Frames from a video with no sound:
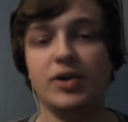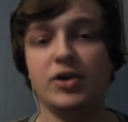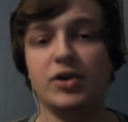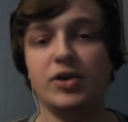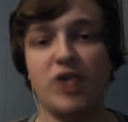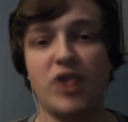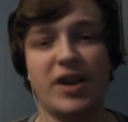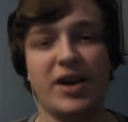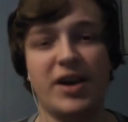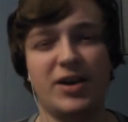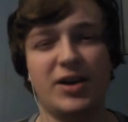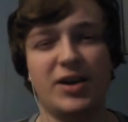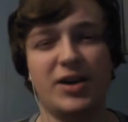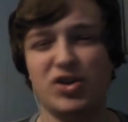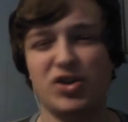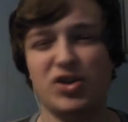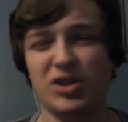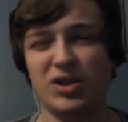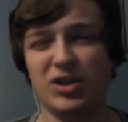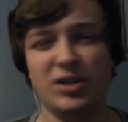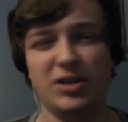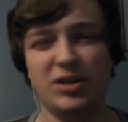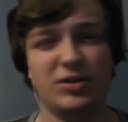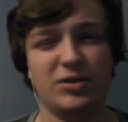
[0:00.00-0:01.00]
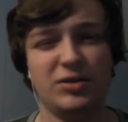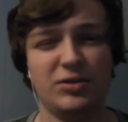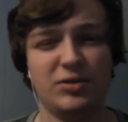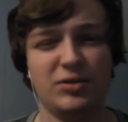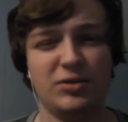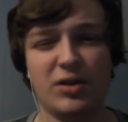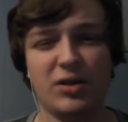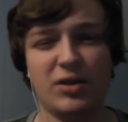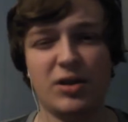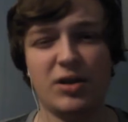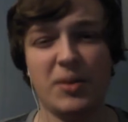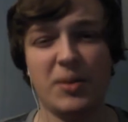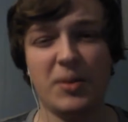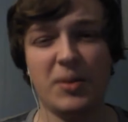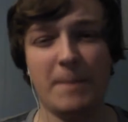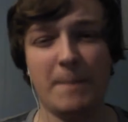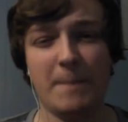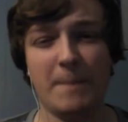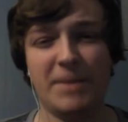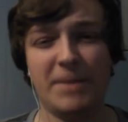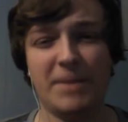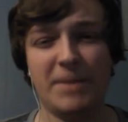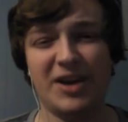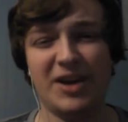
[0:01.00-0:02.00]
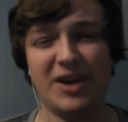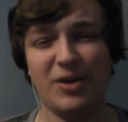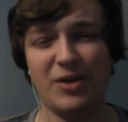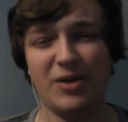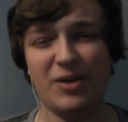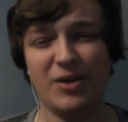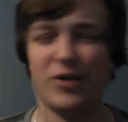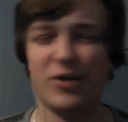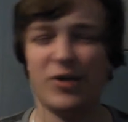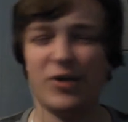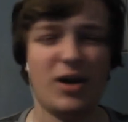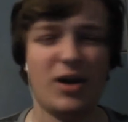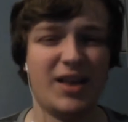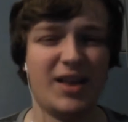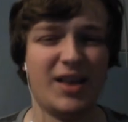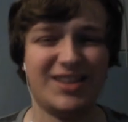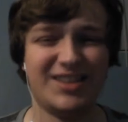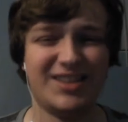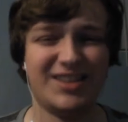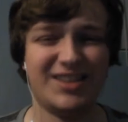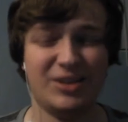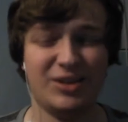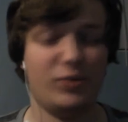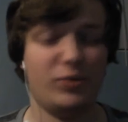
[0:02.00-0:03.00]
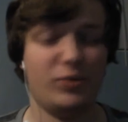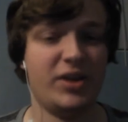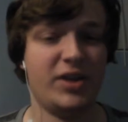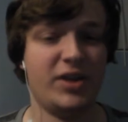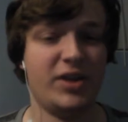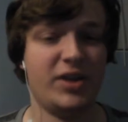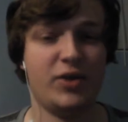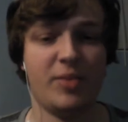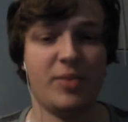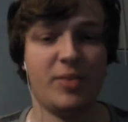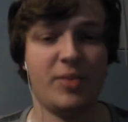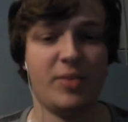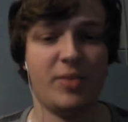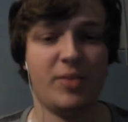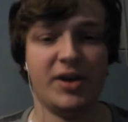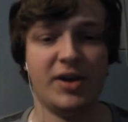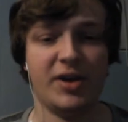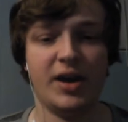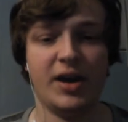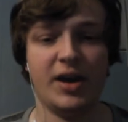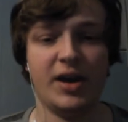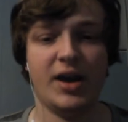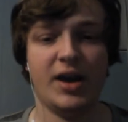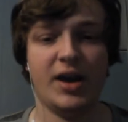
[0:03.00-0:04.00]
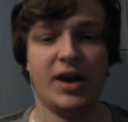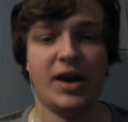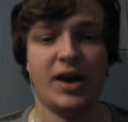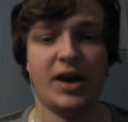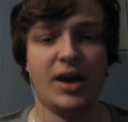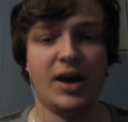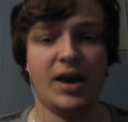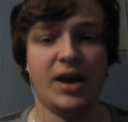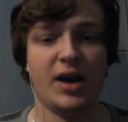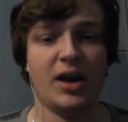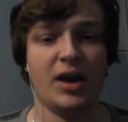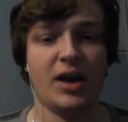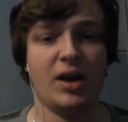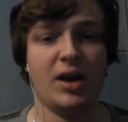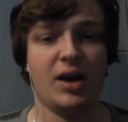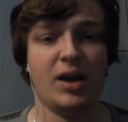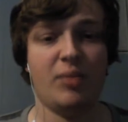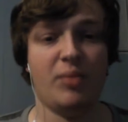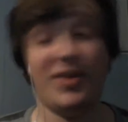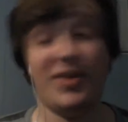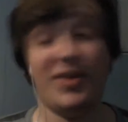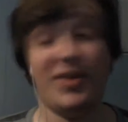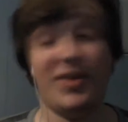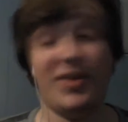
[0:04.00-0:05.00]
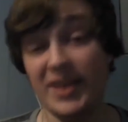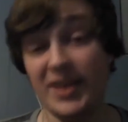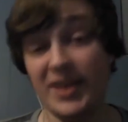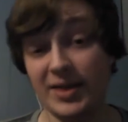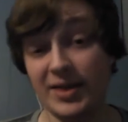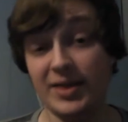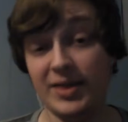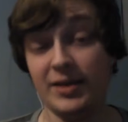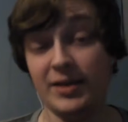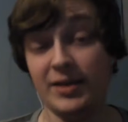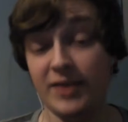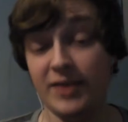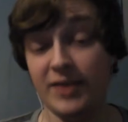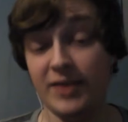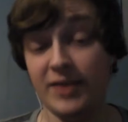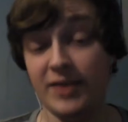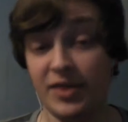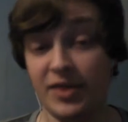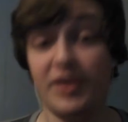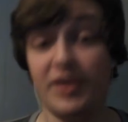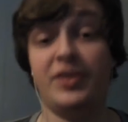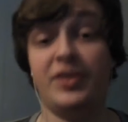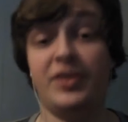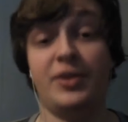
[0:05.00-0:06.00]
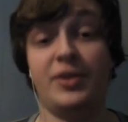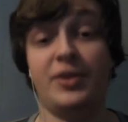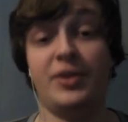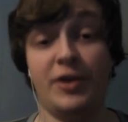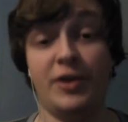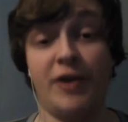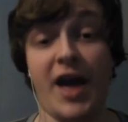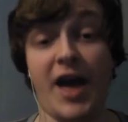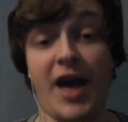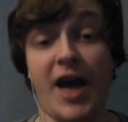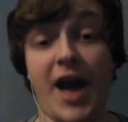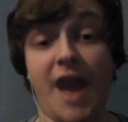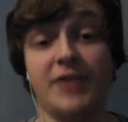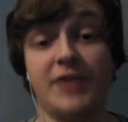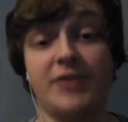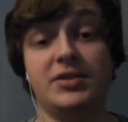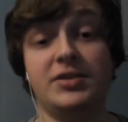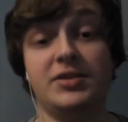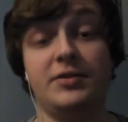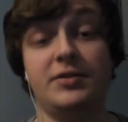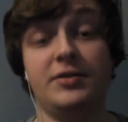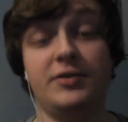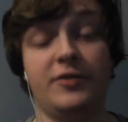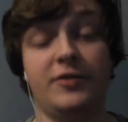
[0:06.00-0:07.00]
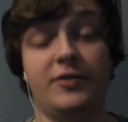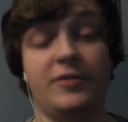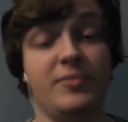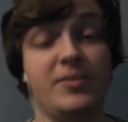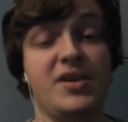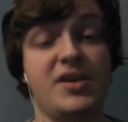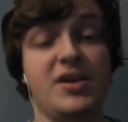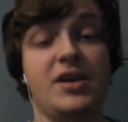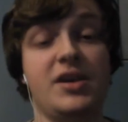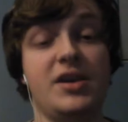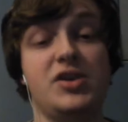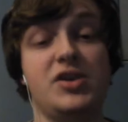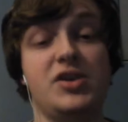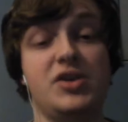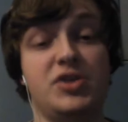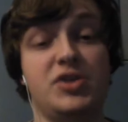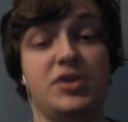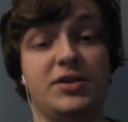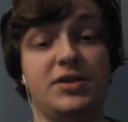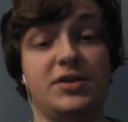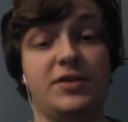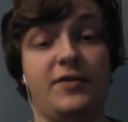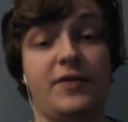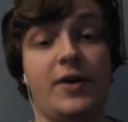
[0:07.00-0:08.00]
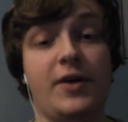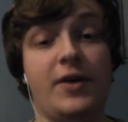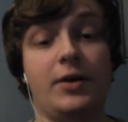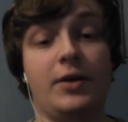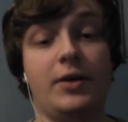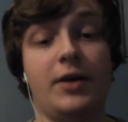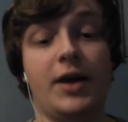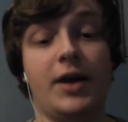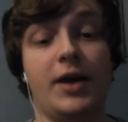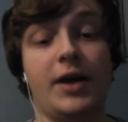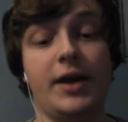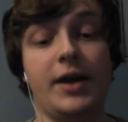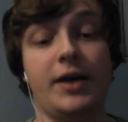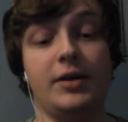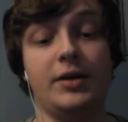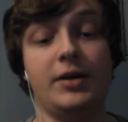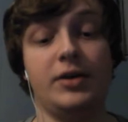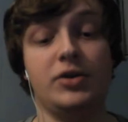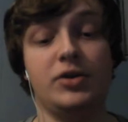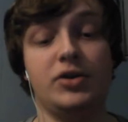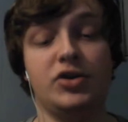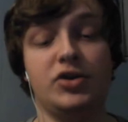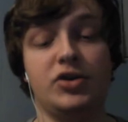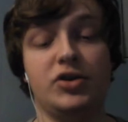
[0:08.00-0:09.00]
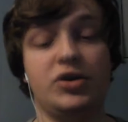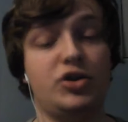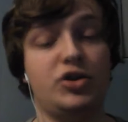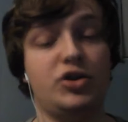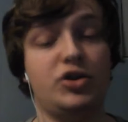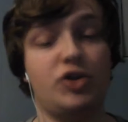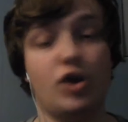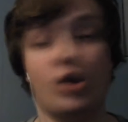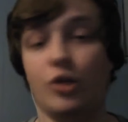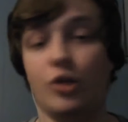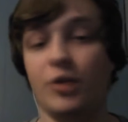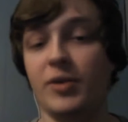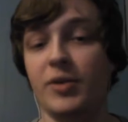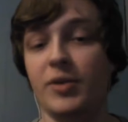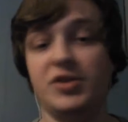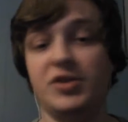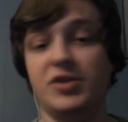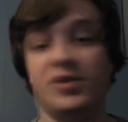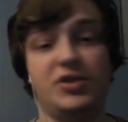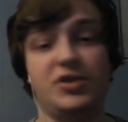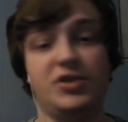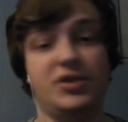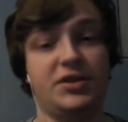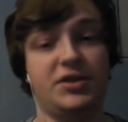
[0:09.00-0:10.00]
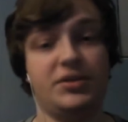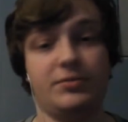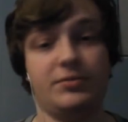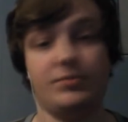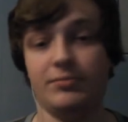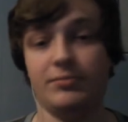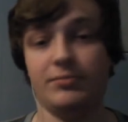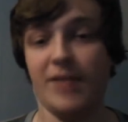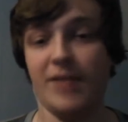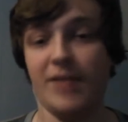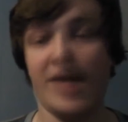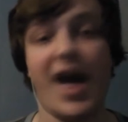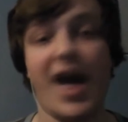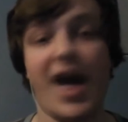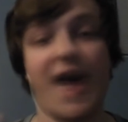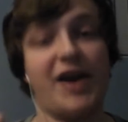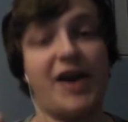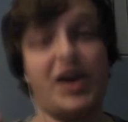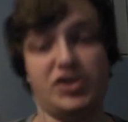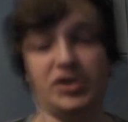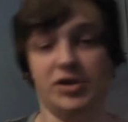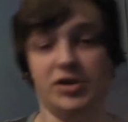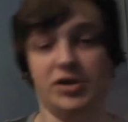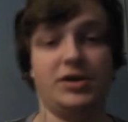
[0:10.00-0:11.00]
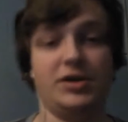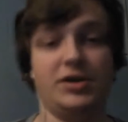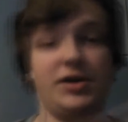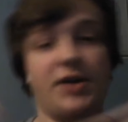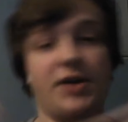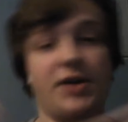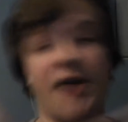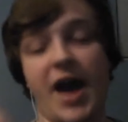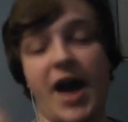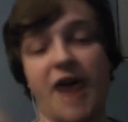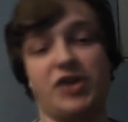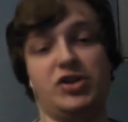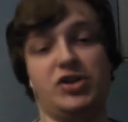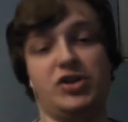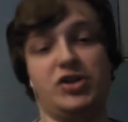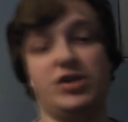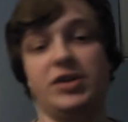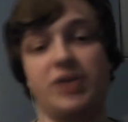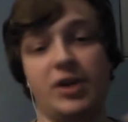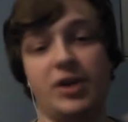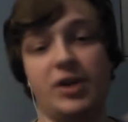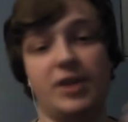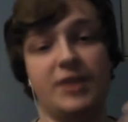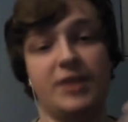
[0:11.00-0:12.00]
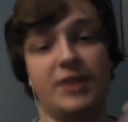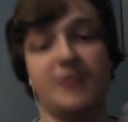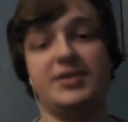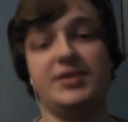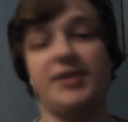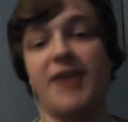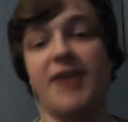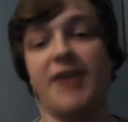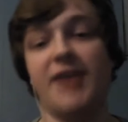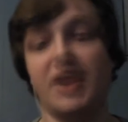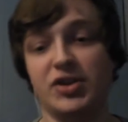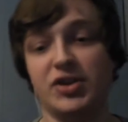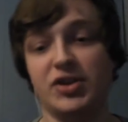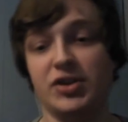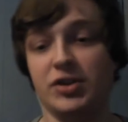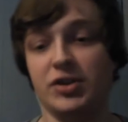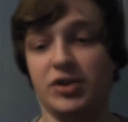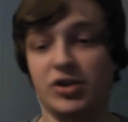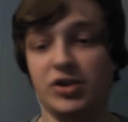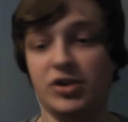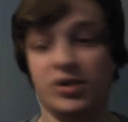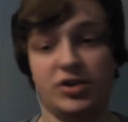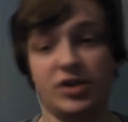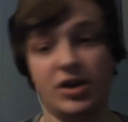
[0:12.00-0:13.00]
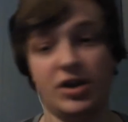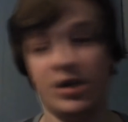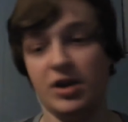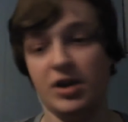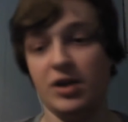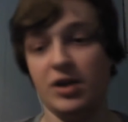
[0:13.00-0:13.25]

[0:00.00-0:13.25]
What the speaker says: dragging on just a little too long, but overall, like, still really gripping. But then the third act for me just felt like just so much just action, constant action, just